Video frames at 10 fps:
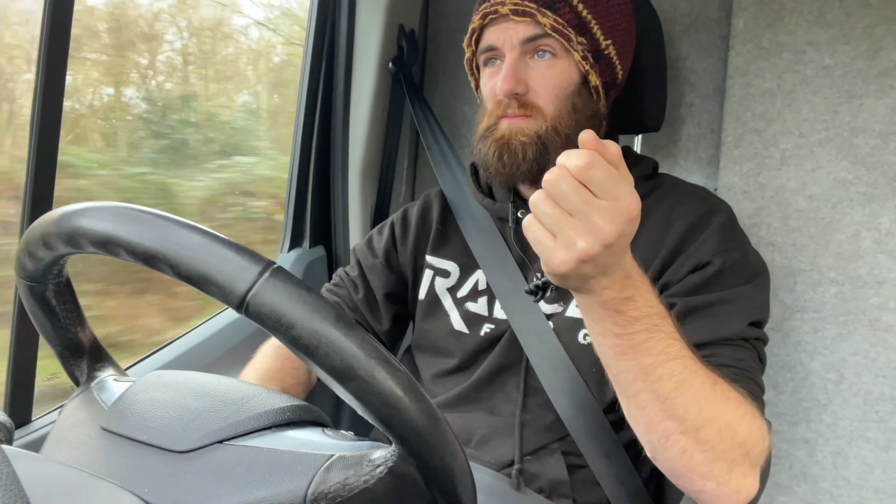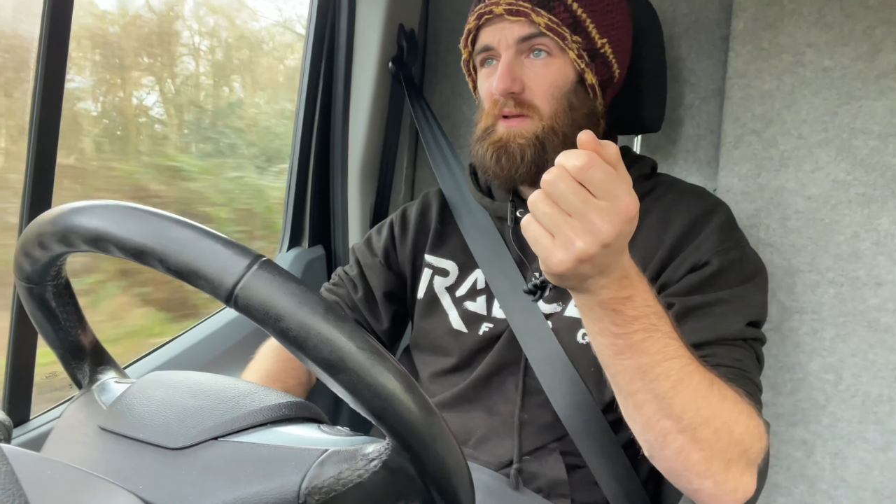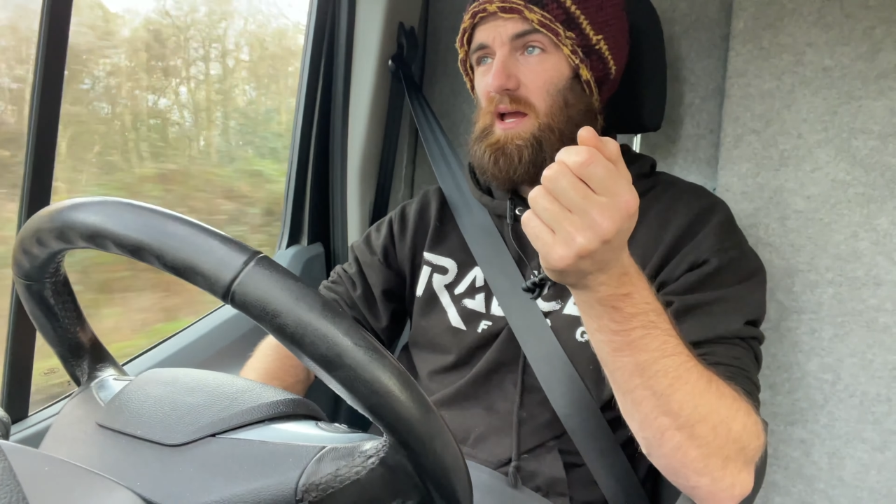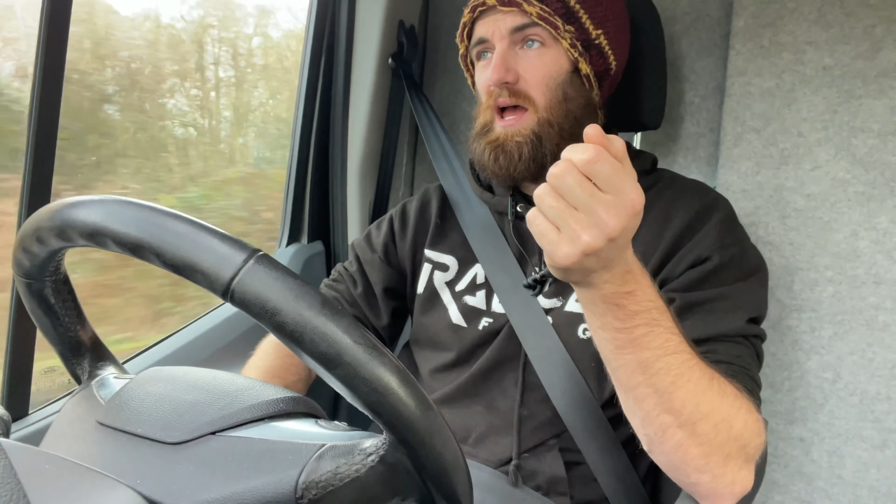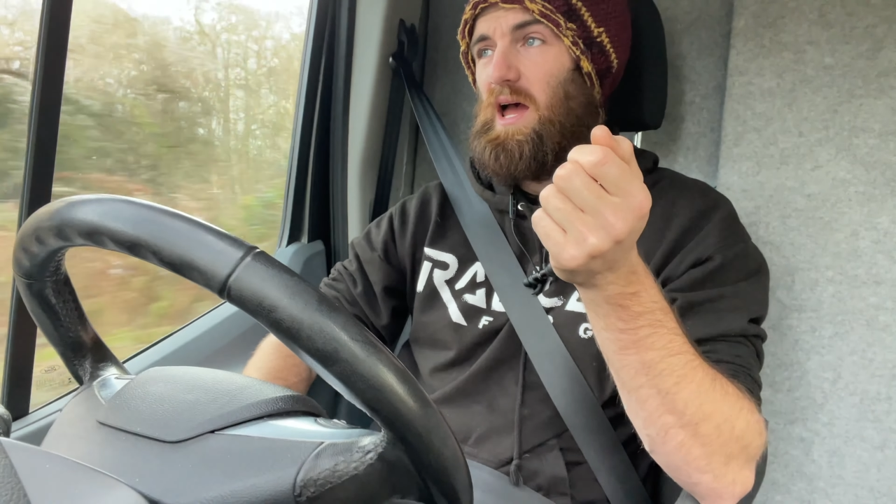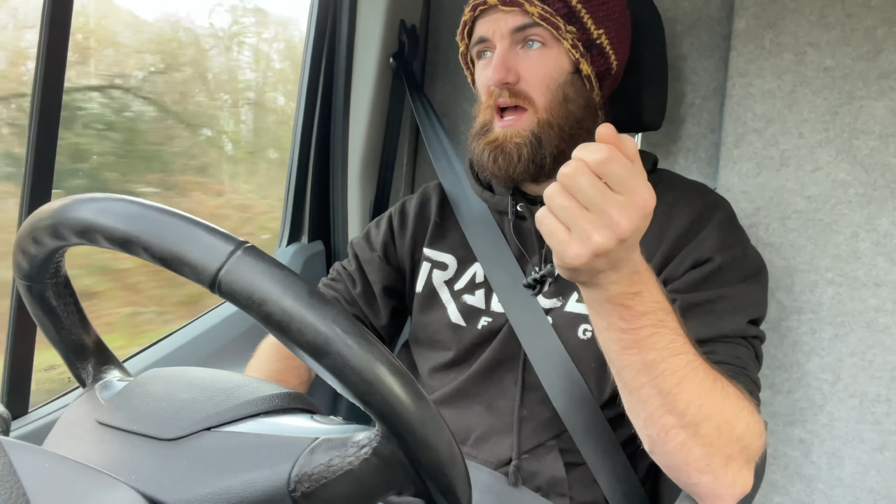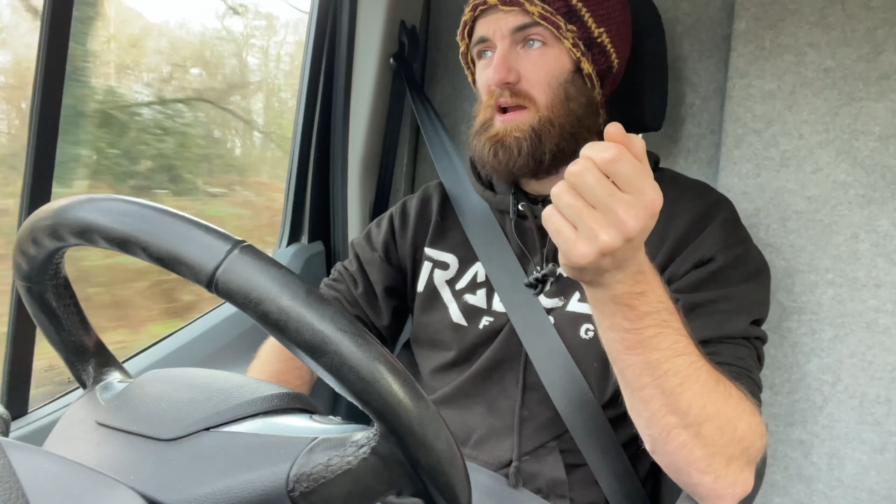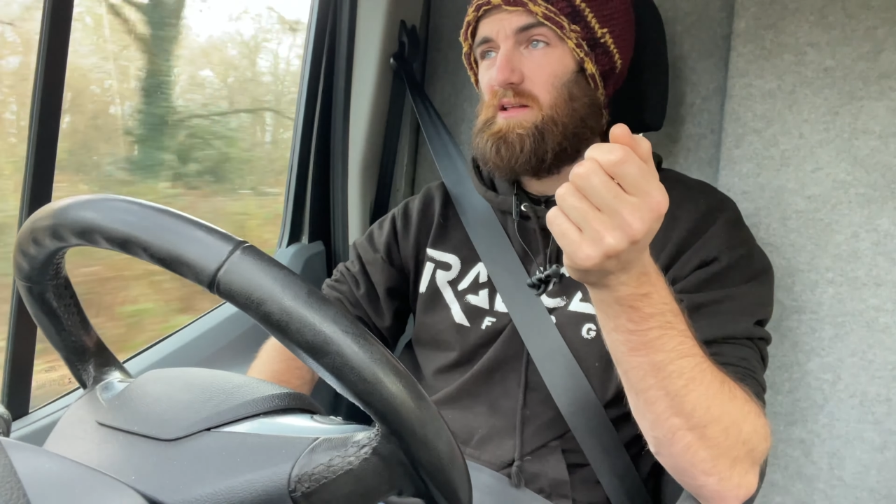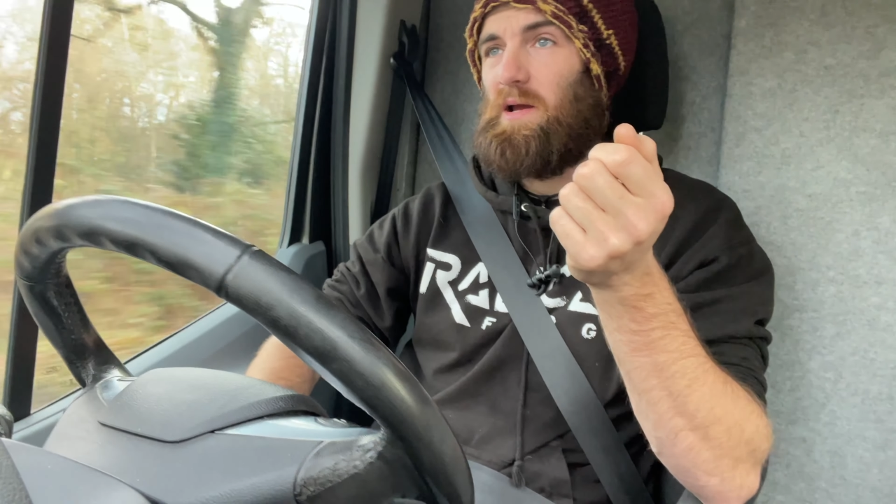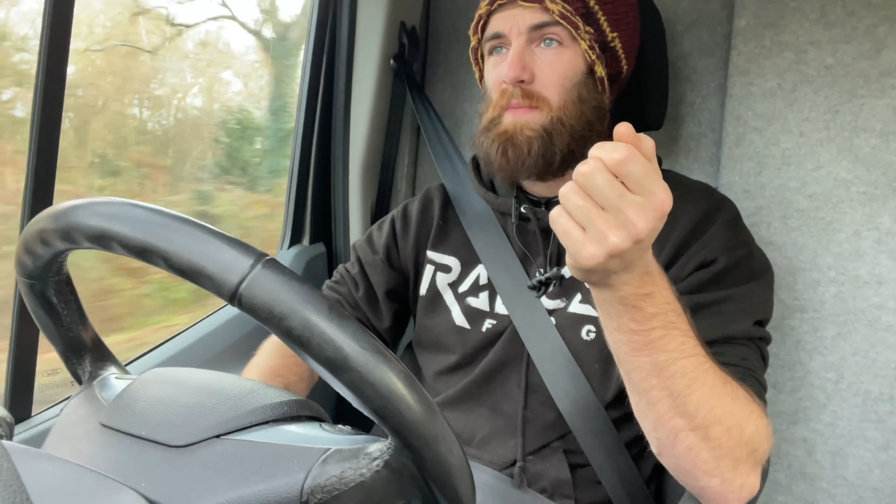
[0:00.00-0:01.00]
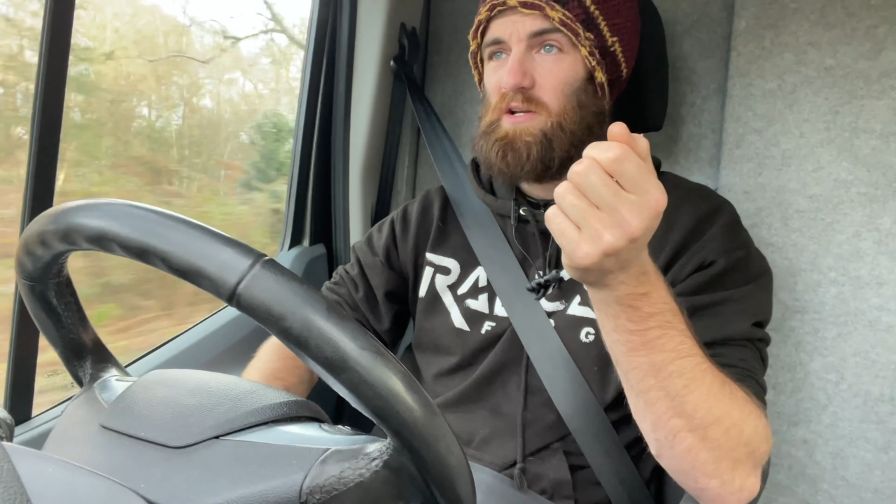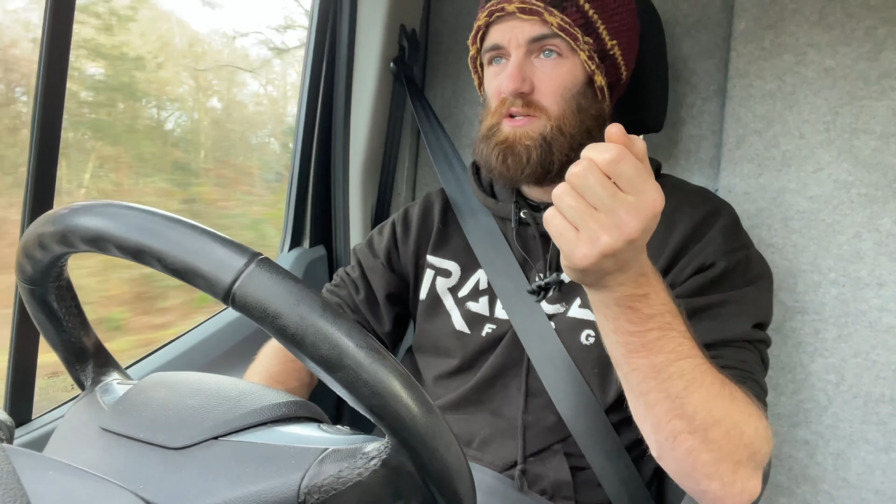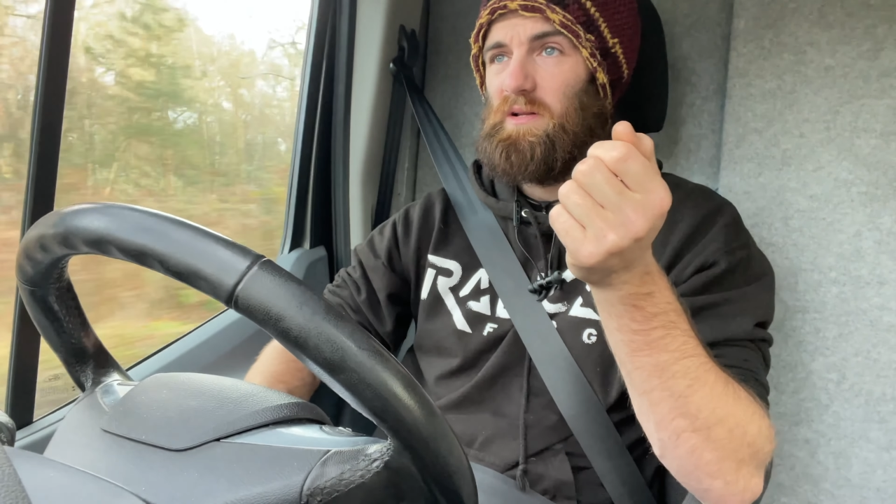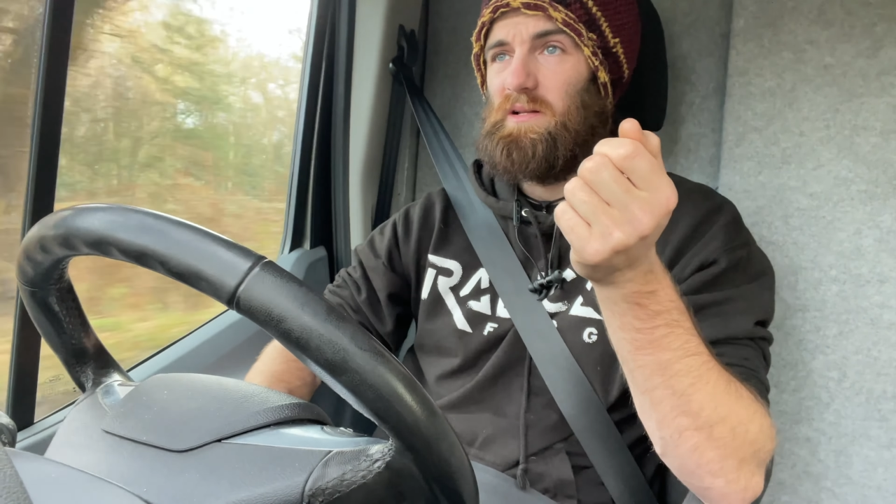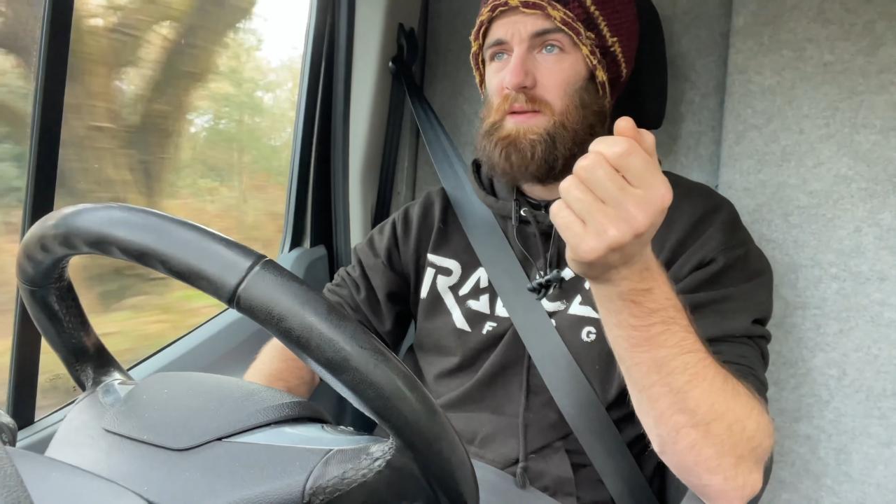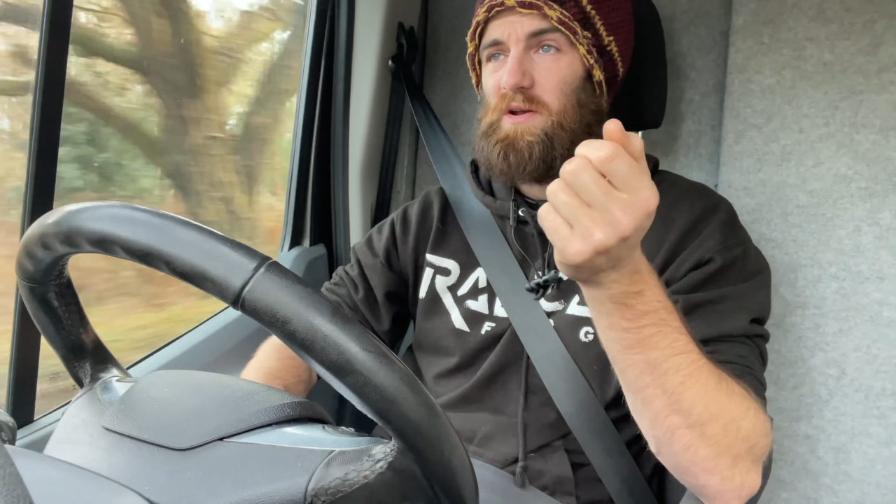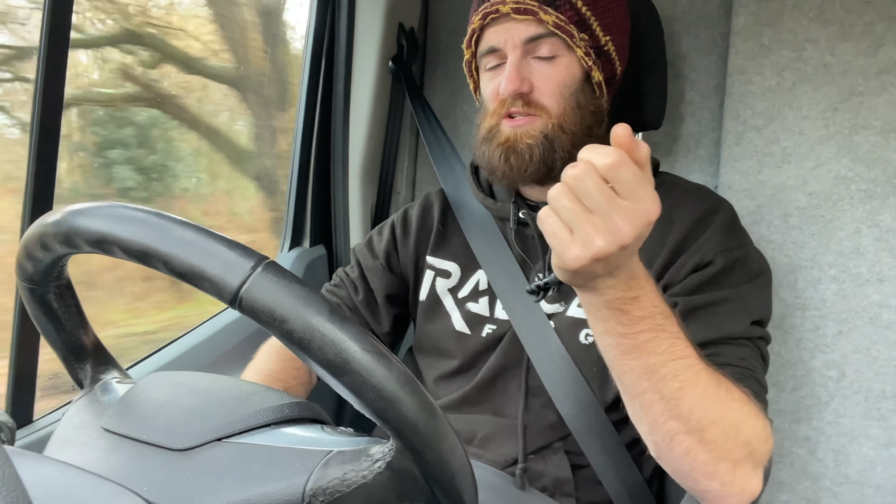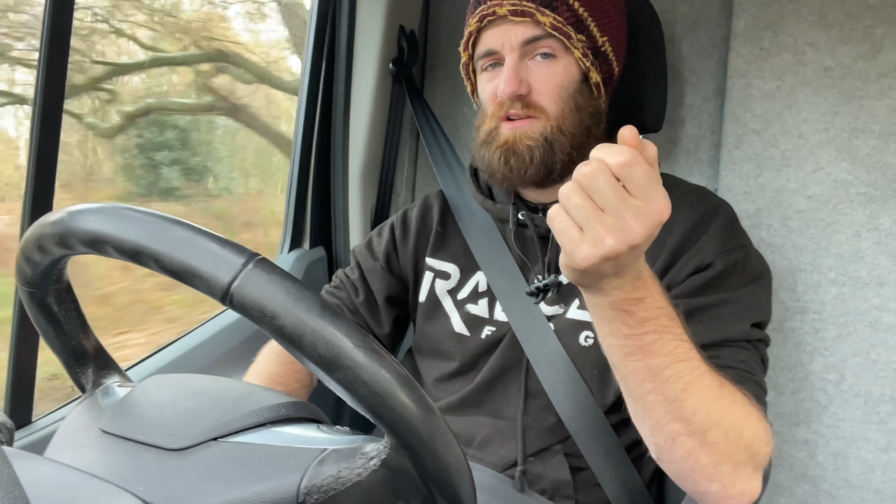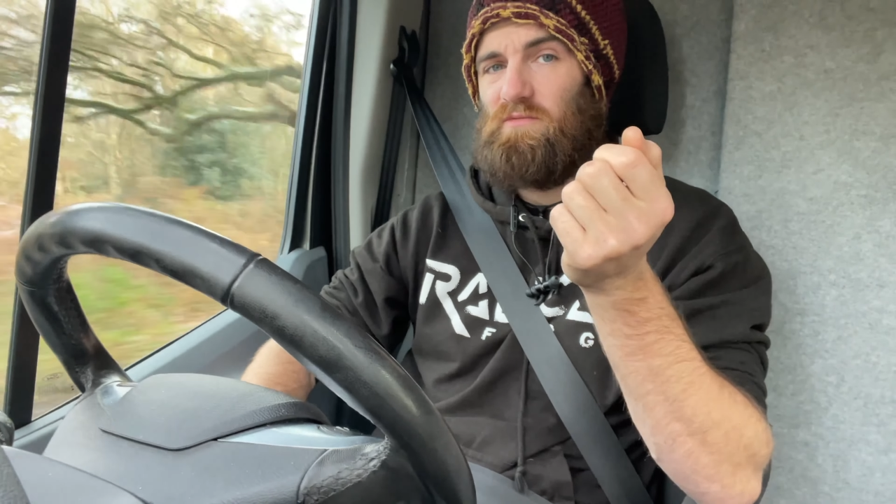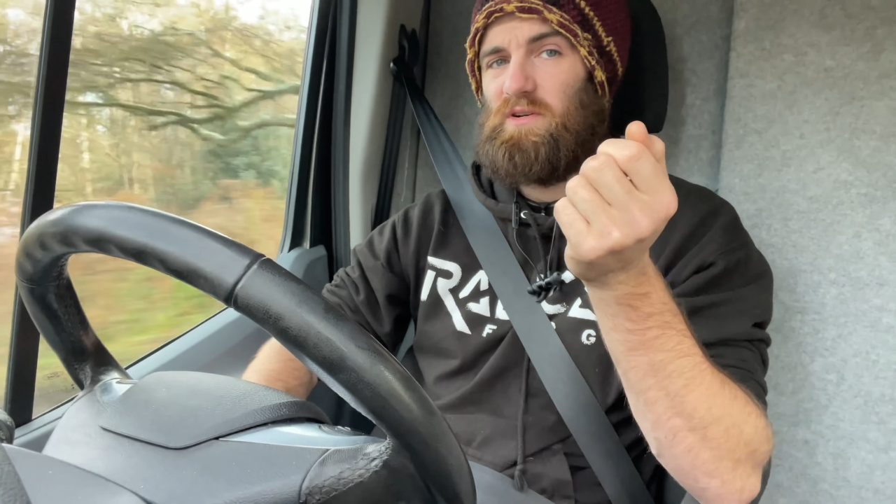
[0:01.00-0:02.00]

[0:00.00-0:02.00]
because they managed to